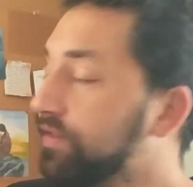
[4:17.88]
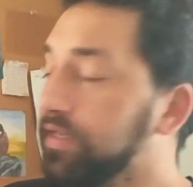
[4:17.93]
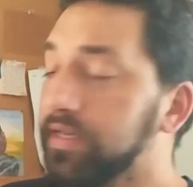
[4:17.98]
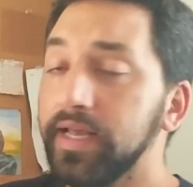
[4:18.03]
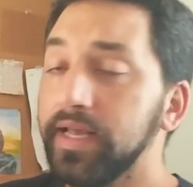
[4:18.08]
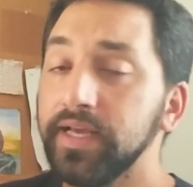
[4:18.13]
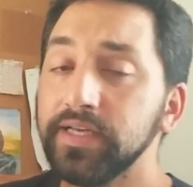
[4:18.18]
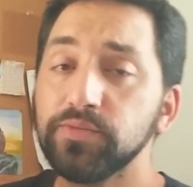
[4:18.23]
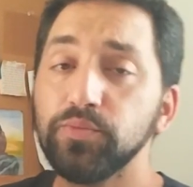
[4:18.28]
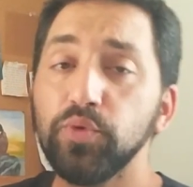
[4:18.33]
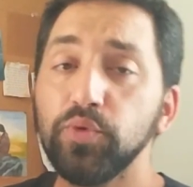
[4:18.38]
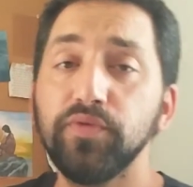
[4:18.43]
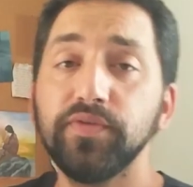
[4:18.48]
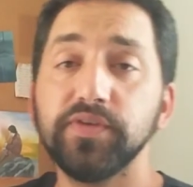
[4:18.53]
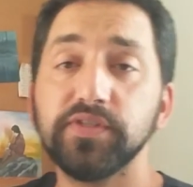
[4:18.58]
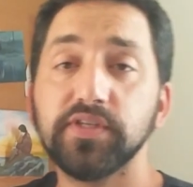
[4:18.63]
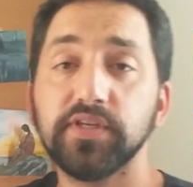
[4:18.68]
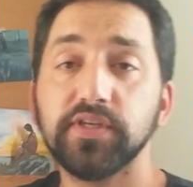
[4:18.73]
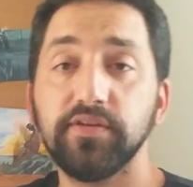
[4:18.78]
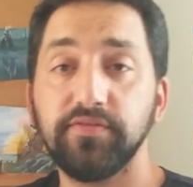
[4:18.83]
The next move
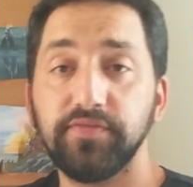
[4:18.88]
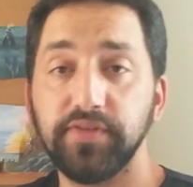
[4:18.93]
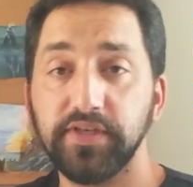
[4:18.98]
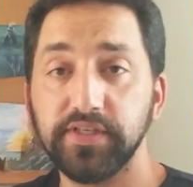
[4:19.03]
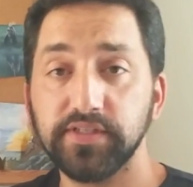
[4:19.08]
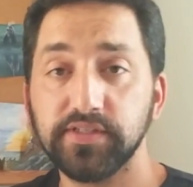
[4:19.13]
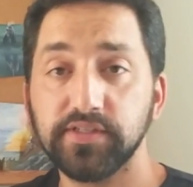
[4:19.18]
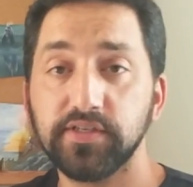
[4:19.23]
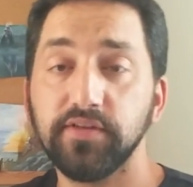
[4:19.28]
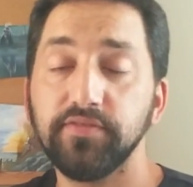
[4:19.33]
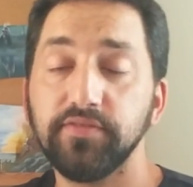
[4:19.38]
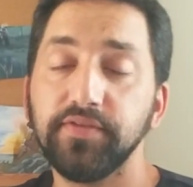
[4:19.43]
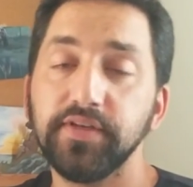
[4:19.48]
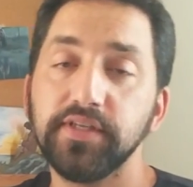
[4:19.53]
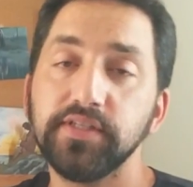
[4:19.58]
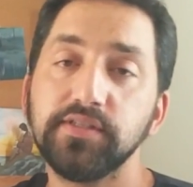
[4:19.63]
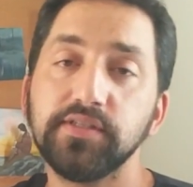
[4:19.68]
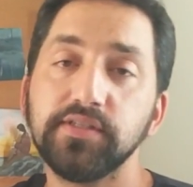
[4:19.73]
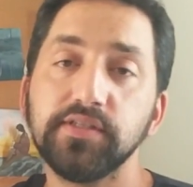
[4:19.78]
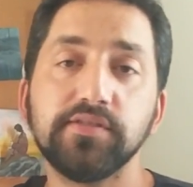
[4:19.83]
is convince.
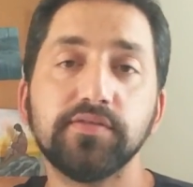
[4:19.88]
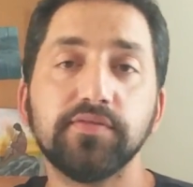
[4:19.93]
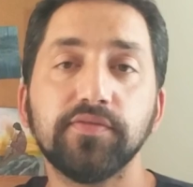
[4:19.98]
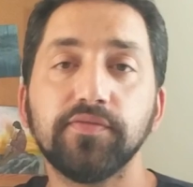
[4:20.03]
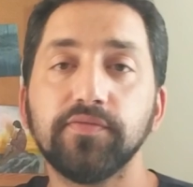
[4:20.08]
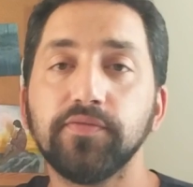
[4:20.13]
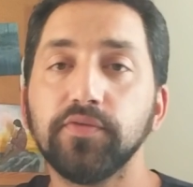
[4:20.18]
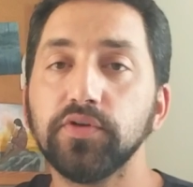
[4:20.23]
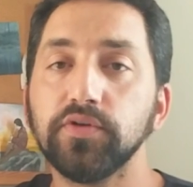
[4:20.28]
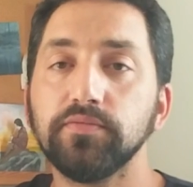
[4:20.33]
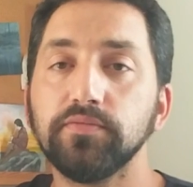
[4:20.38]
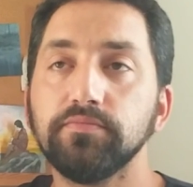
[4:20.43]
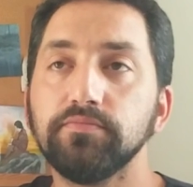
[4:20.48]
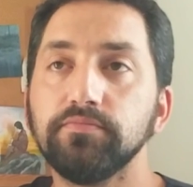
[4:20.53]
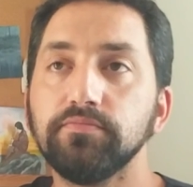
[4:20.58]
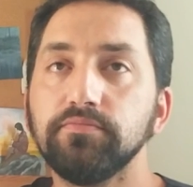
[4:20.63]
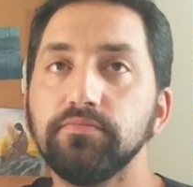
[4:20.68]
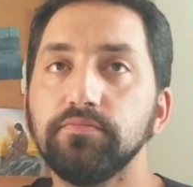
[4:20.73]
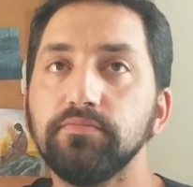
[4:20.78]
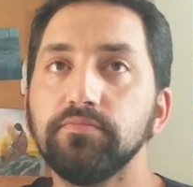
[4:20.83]
Convince is for
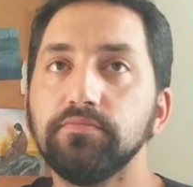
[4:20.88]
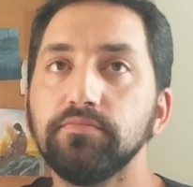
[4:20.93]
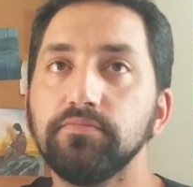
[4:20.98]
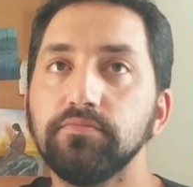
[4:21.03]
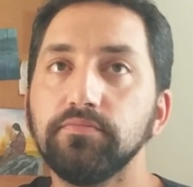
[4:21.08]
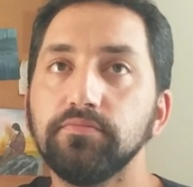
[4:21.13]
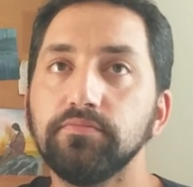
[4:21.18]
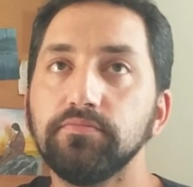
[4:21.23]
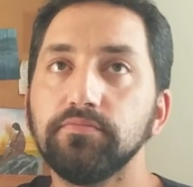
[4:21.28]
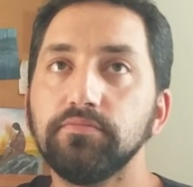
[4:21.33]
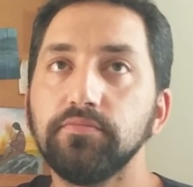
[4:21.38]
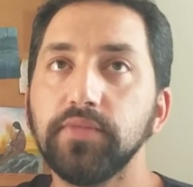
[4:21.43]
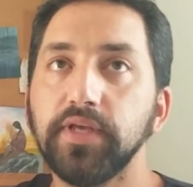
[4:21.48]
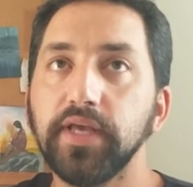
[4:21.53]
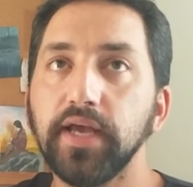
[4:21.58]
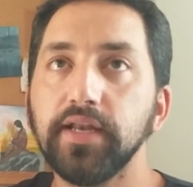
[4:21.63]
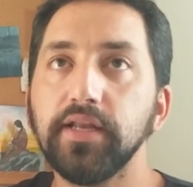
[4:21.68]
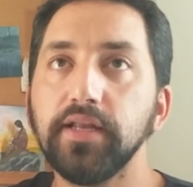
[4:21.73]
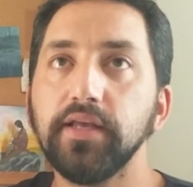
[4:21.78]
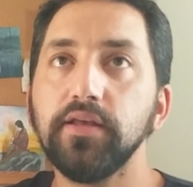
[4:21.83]

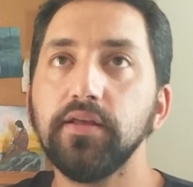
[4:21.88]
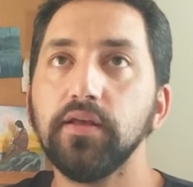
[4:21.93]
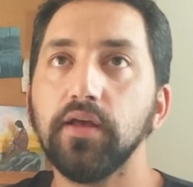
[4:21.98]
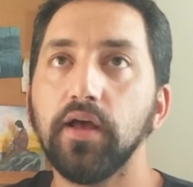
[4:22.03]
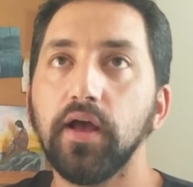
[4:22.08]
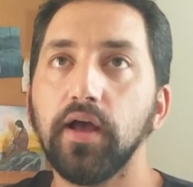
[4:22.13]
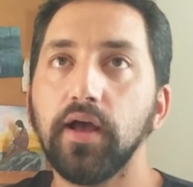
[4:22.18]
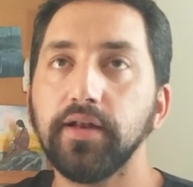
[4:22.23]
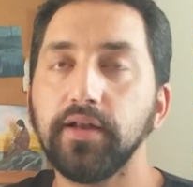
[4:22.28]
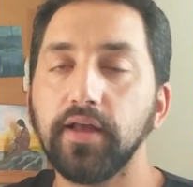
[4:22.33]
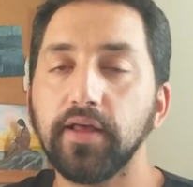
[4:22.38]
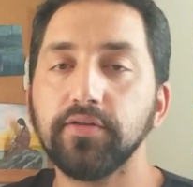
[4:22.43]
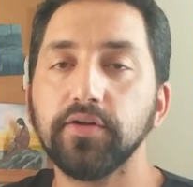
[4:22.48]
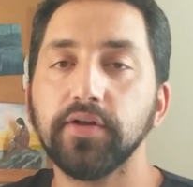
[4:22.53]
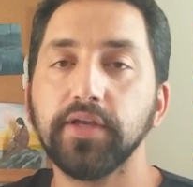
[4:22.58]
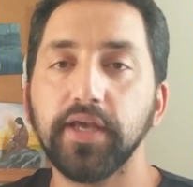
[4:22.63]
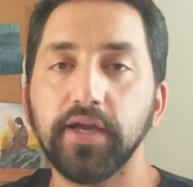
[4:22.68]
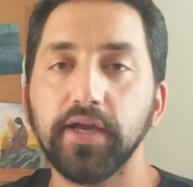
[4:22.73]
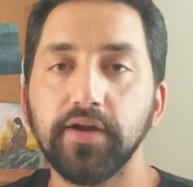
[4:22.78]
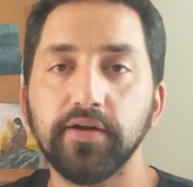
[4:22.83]
getting
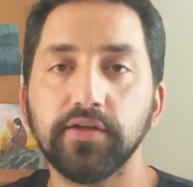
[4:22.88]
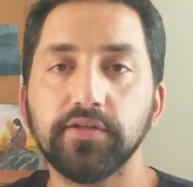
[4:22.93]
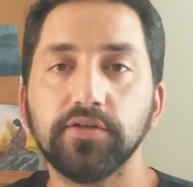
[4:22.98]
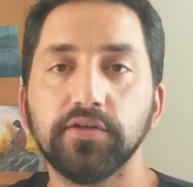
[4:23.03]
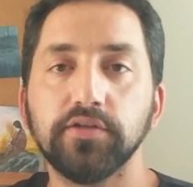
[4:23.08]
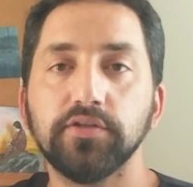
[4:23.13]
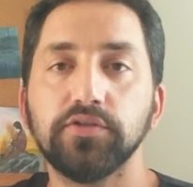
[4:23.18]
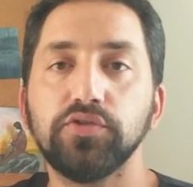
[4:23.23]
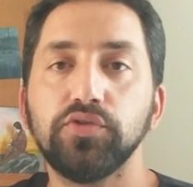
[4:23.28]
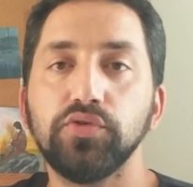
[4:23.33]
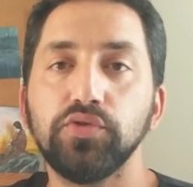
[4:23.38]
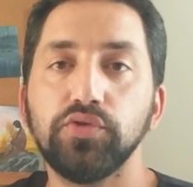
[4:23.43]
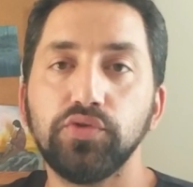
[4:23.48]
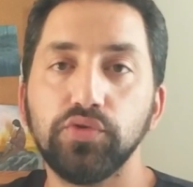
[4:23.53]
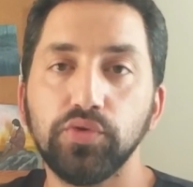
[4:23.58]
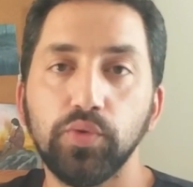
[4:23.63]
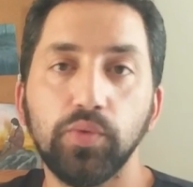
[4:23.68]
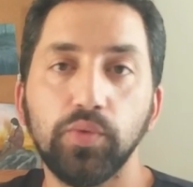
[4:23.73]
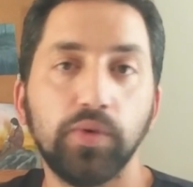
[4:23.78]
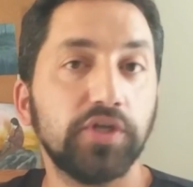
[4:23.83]
another character to
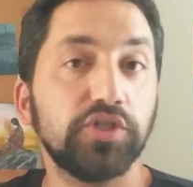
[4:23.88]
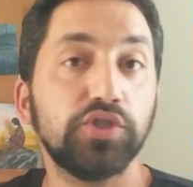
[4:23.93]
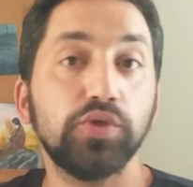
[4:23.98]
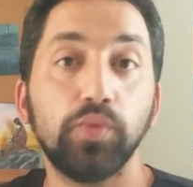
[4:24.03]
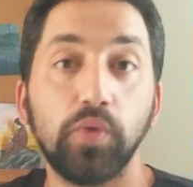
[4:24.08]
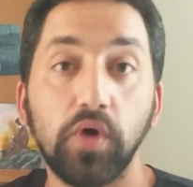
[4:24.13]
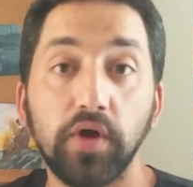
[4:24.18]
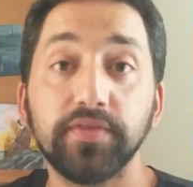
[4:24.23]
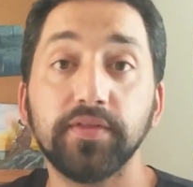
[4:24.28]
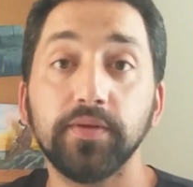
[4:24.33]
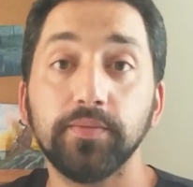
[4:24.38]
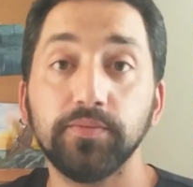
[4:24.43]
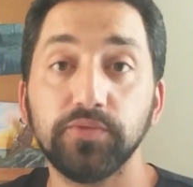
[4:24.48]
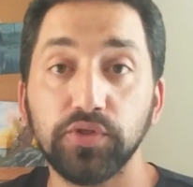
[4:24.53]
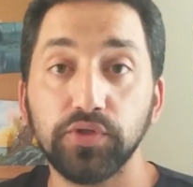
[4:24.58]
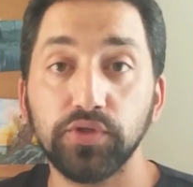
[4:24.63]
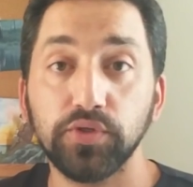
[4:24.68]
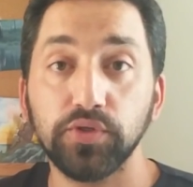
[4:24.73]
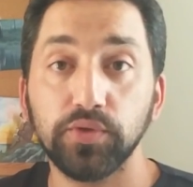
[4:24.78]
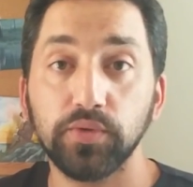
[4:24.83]
do what you want them
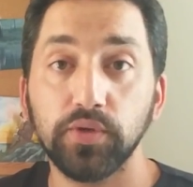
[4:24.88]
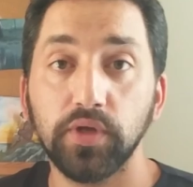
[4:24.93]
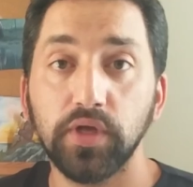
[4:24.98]
to do.